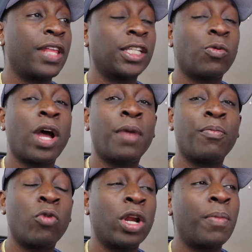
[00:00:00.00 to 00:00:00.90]
That's why
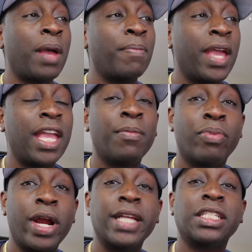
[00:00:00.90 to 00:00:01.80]
one of my main
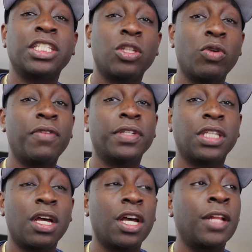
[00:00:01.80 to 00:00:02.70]
brands is Louis
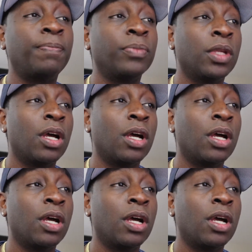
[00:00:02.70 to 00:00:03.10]
Vuitton.